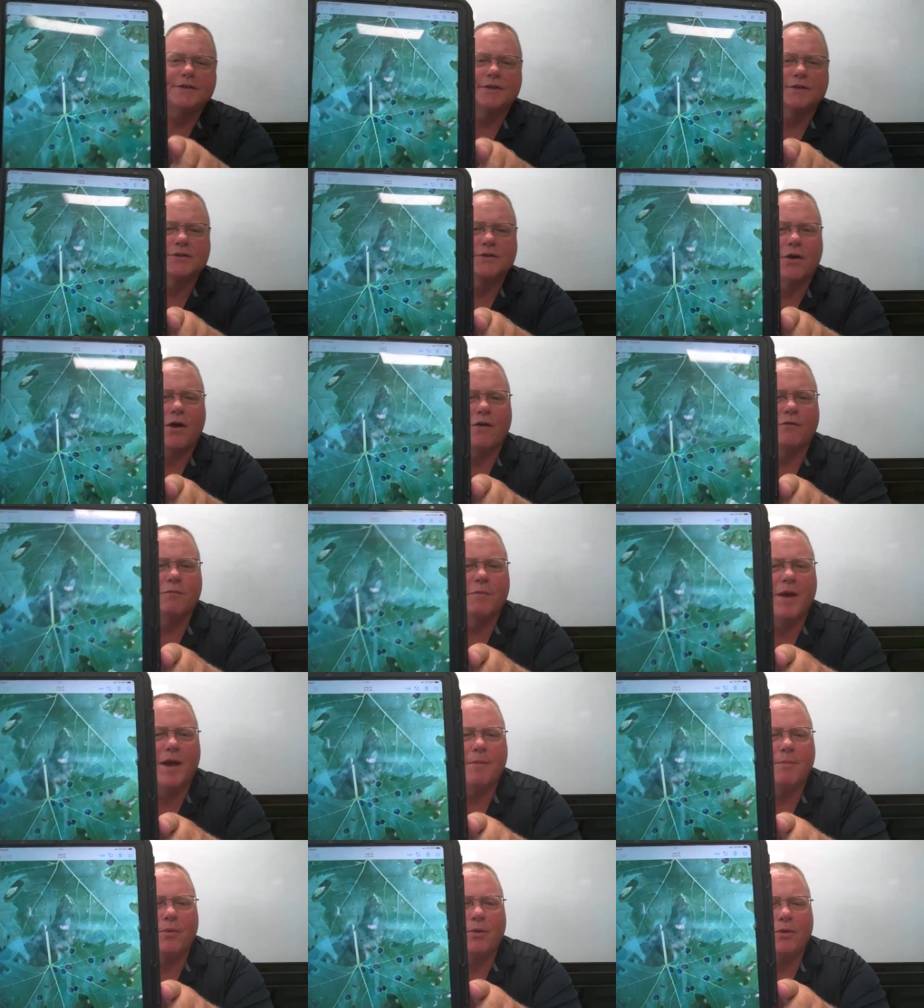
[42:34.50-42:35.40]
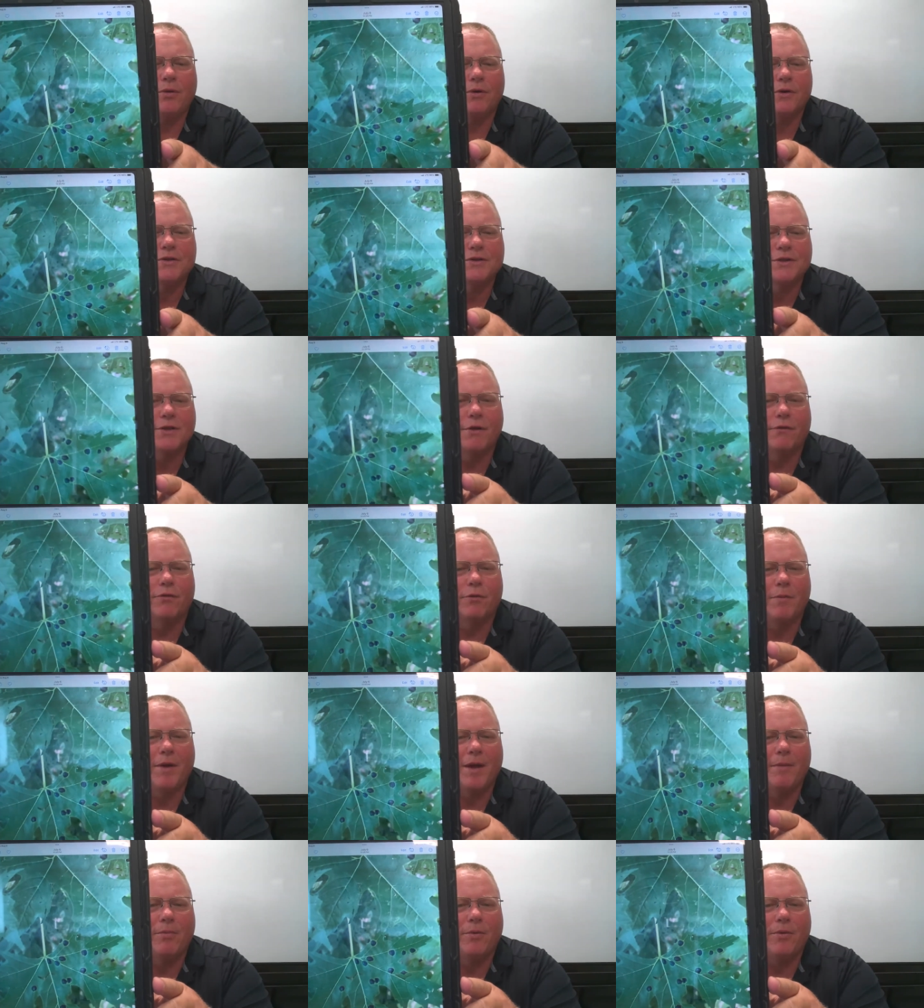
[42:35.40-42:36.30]
soft maple, or silver
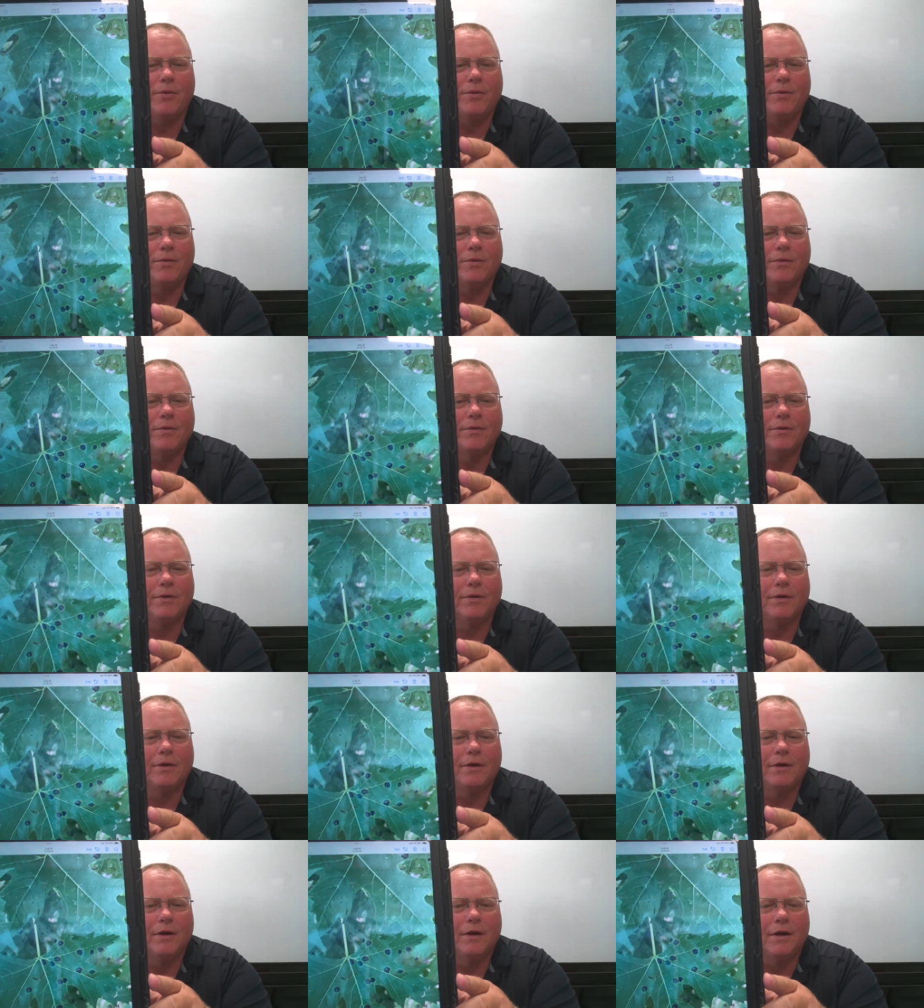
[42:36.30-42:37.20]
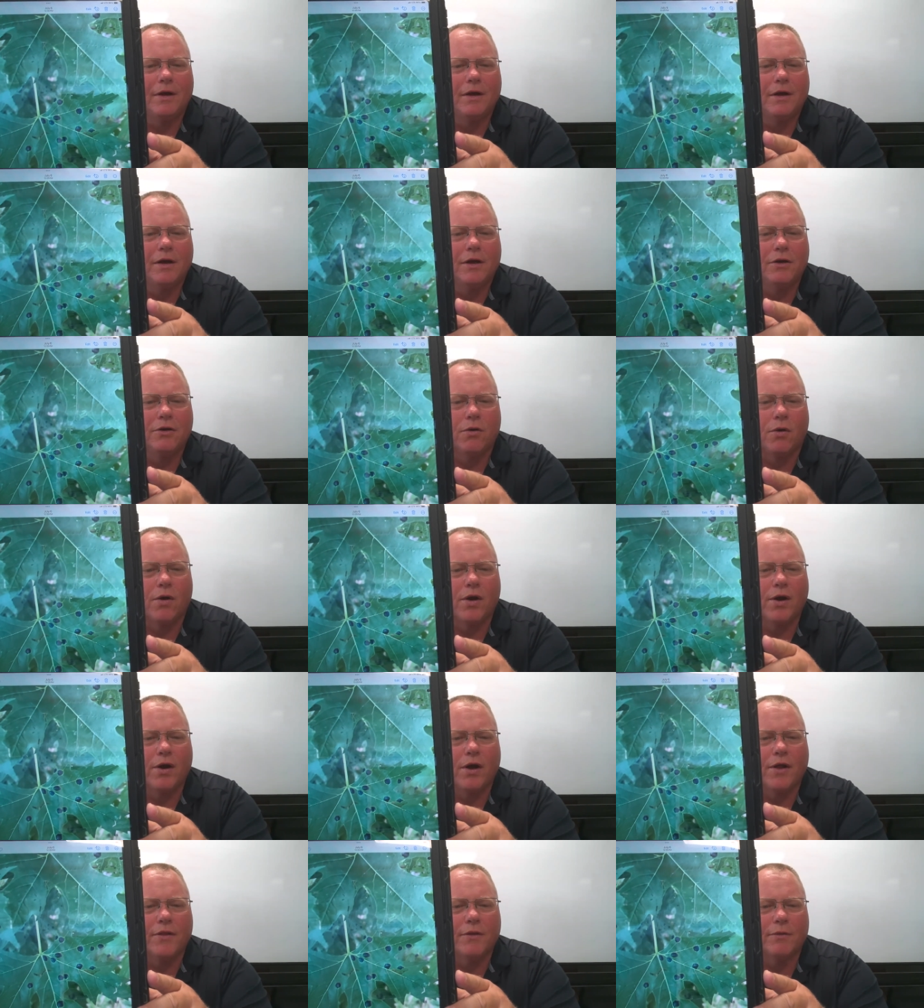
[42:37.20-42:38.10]
maple,
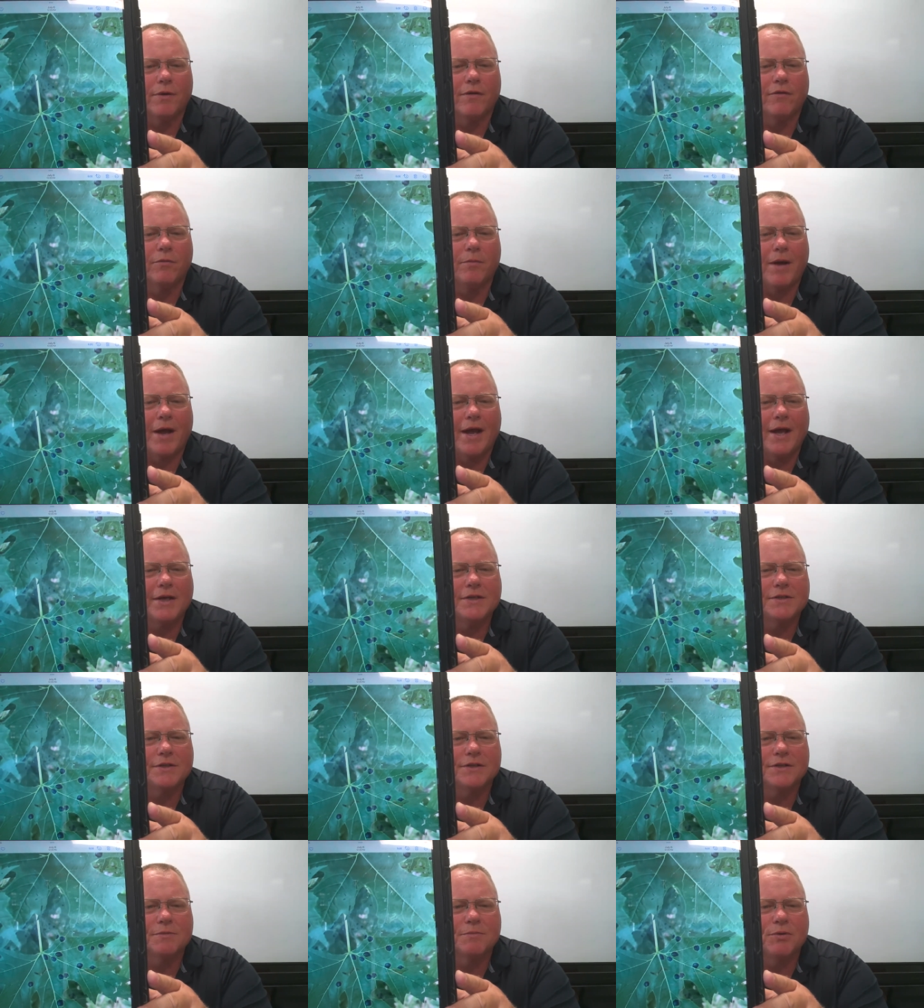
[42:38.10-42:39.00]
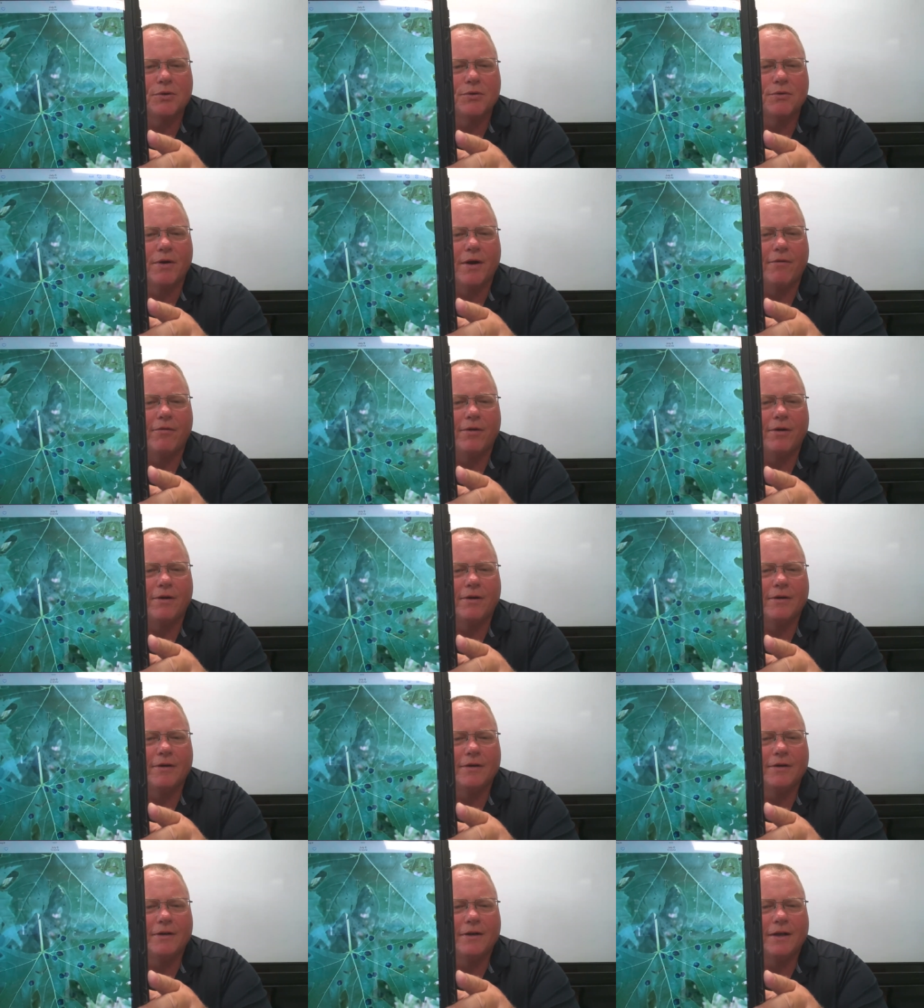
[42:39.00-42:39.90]
growing on the riverbanks of the Spoon River.
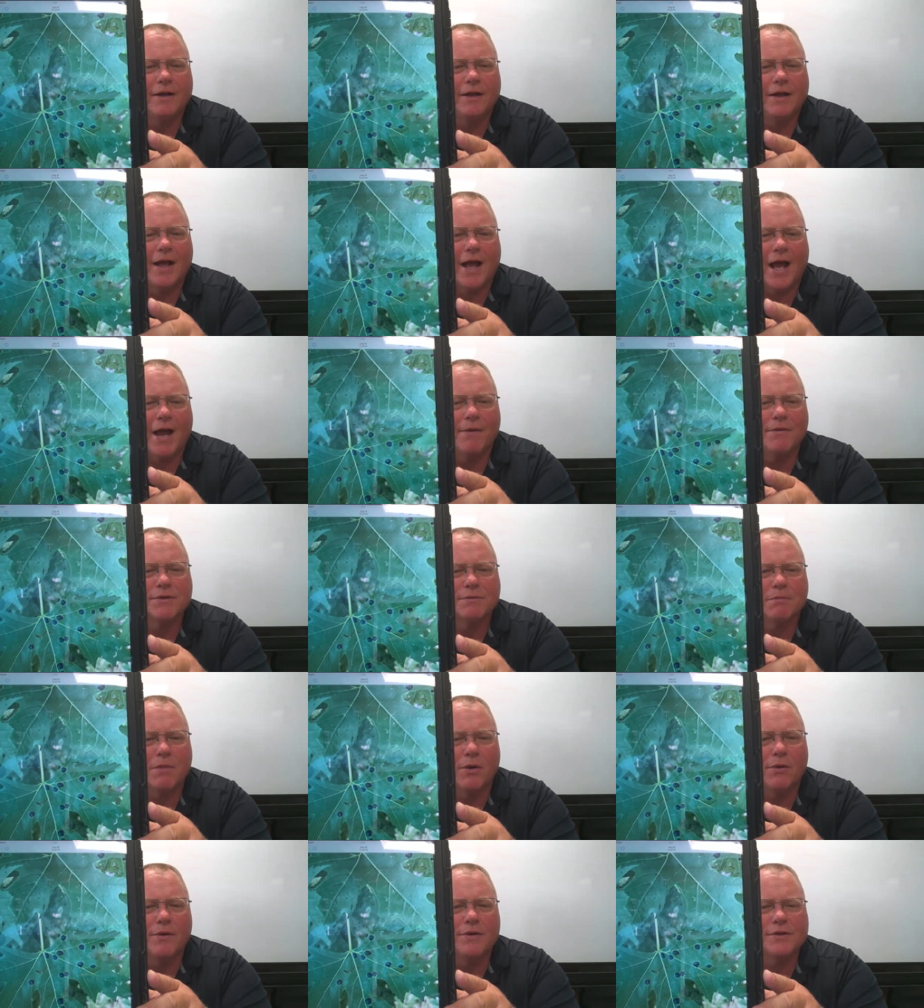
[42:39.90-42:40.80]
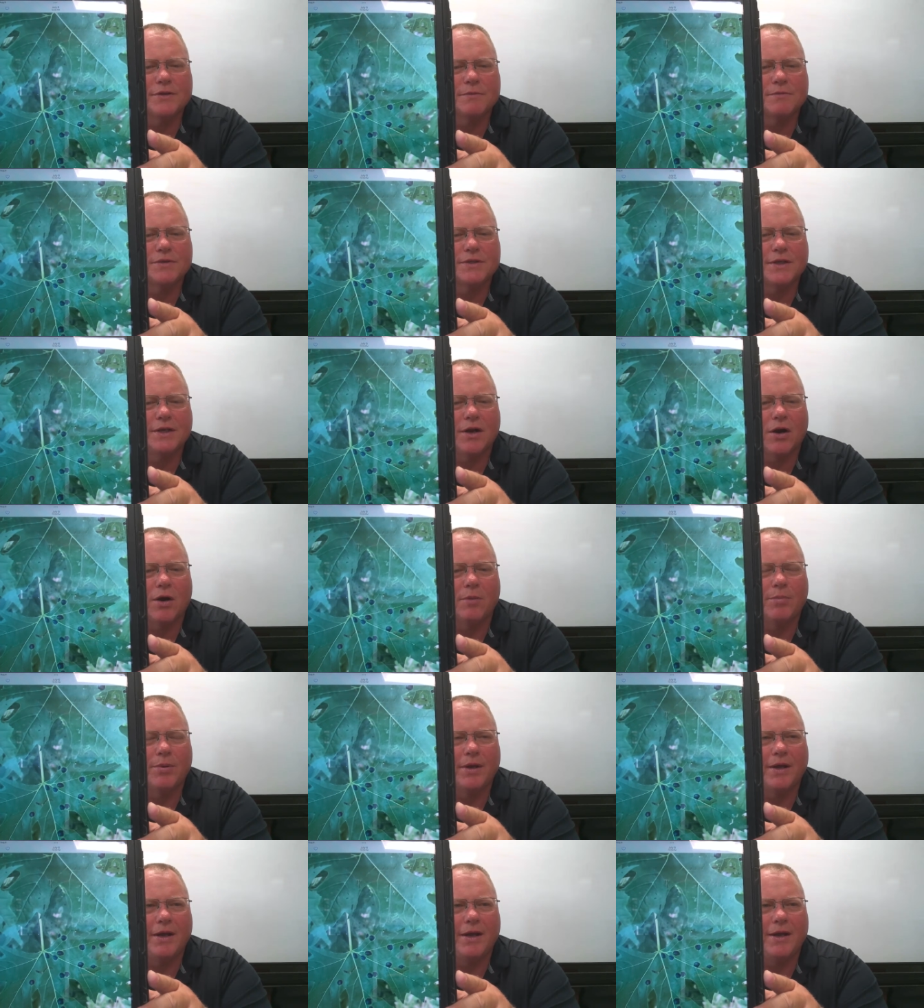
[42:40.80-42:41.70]
I was mowing some
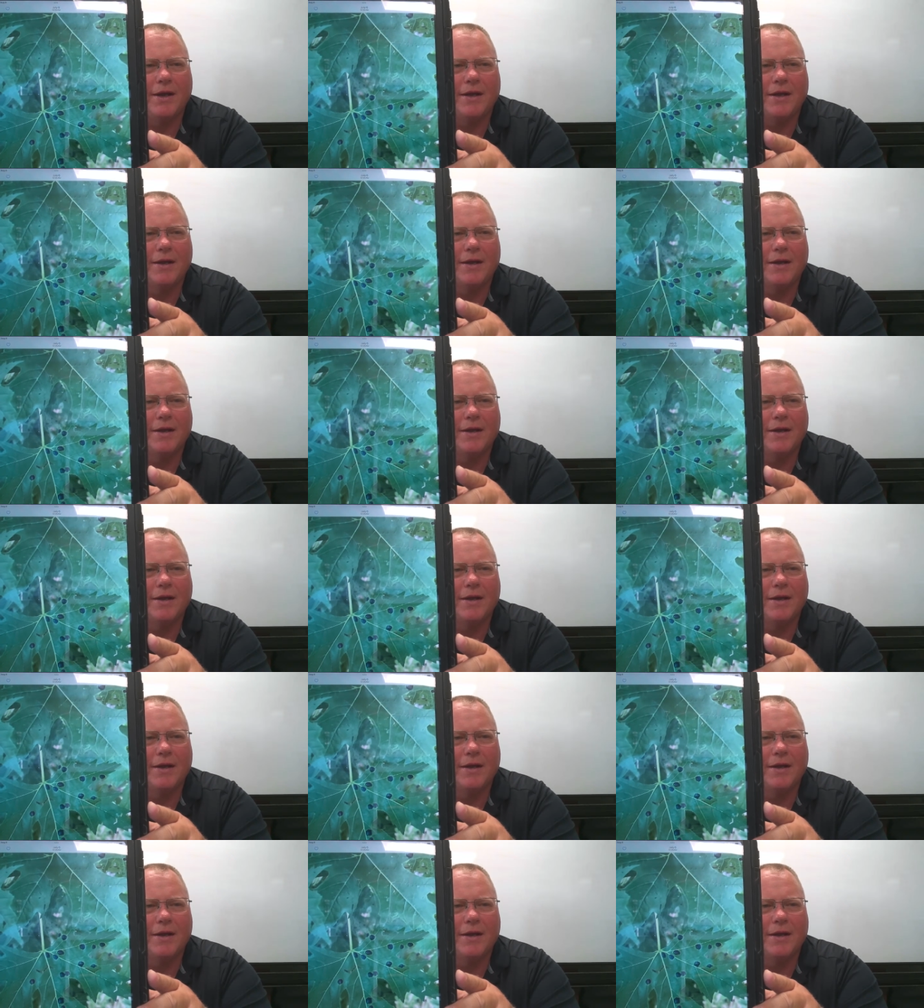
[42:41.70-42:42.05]
CRP,